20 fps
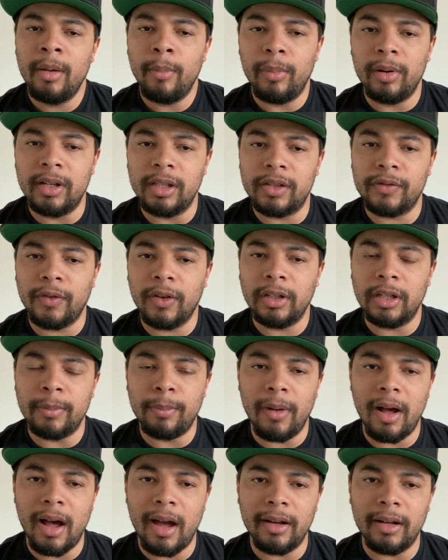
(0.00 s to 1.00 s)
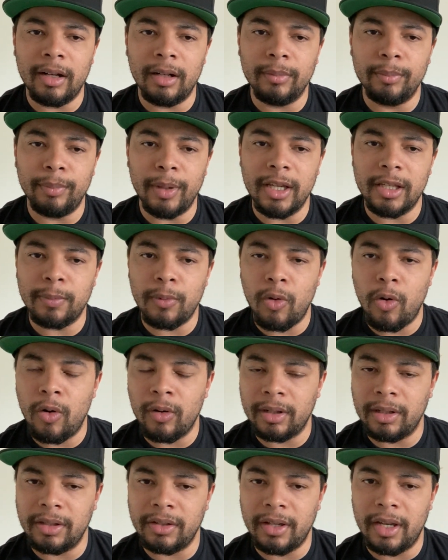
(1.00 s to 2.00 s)
but it's funded by baseball
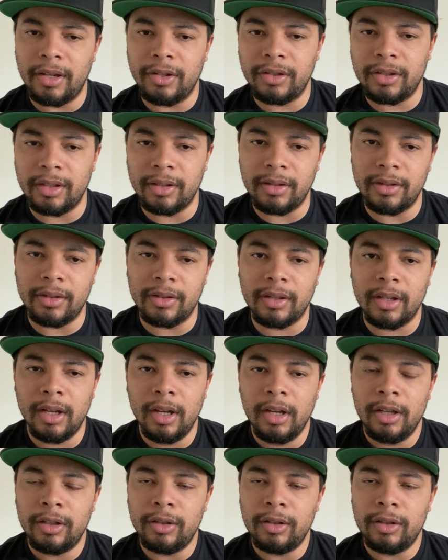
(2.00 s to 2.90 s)
organizations.